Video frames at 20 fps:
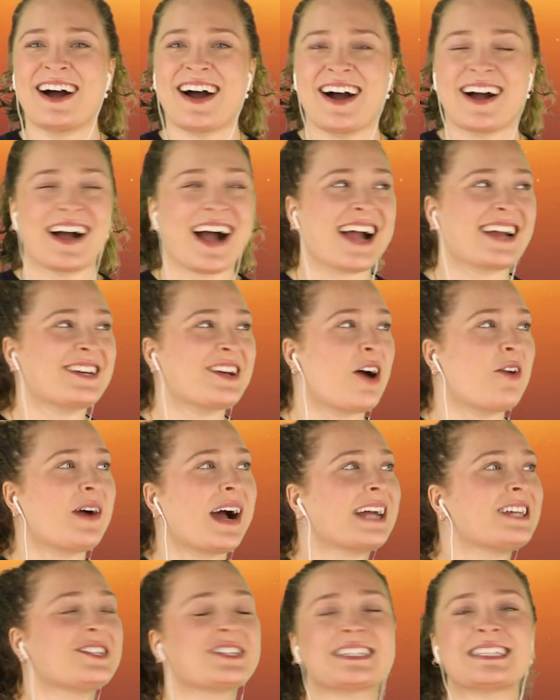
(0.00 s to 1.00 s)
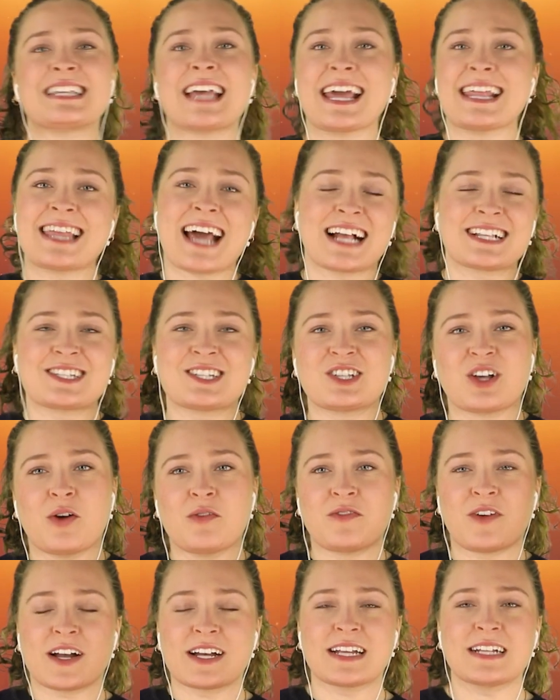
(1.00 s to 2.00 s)
I know, I just say that's so
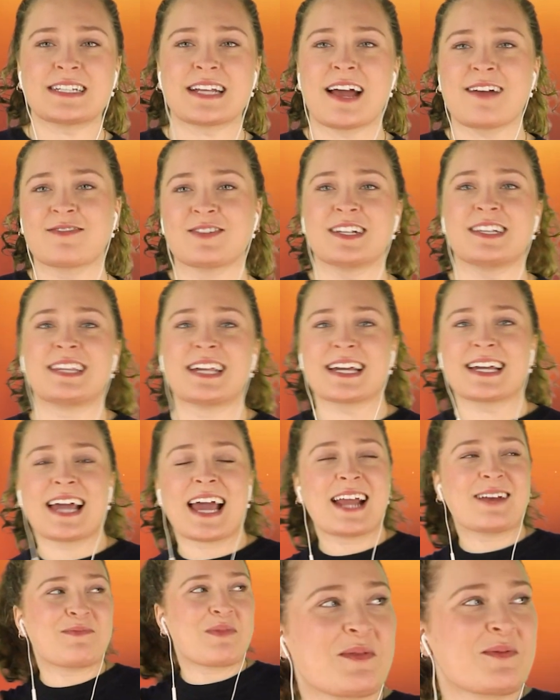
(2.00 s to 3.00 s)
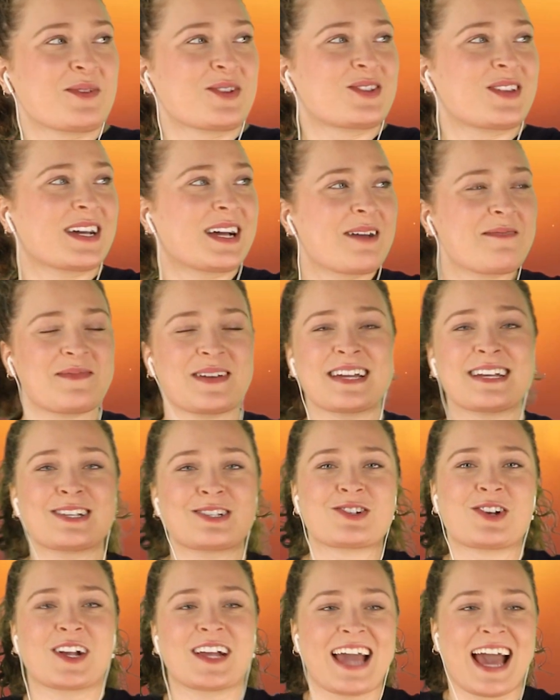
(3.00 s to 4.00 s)
funny to everything and people think I'm being
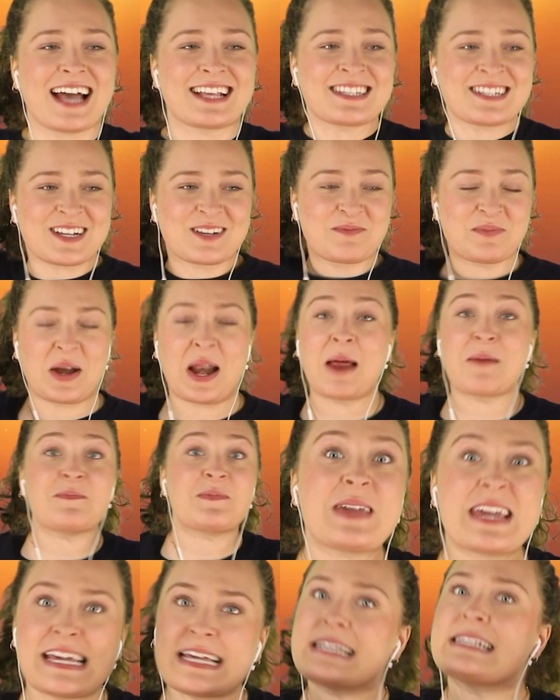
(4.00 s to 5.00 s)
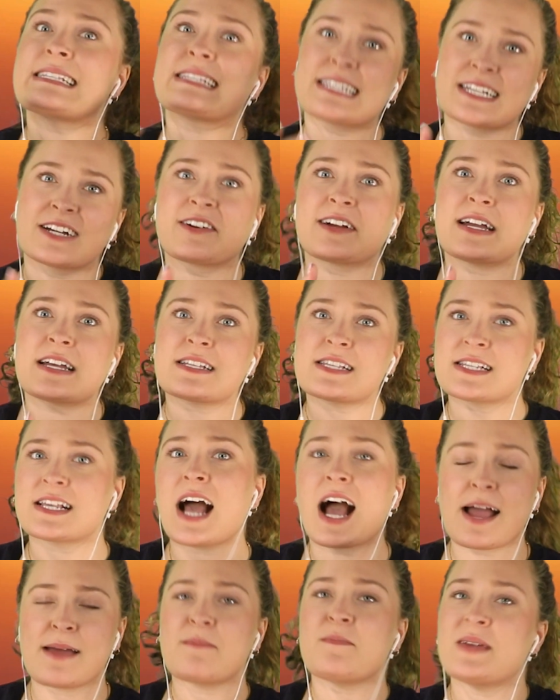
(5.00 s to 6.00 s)
sarcastic, but I'm being serious.
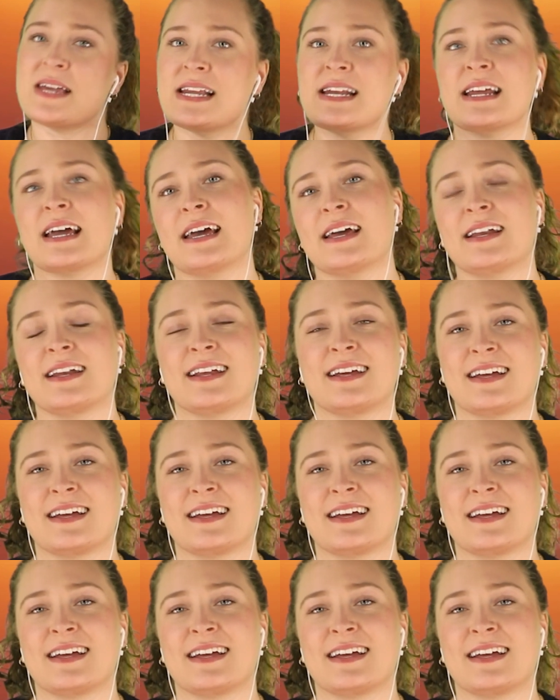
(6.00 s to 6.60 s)
I mean it.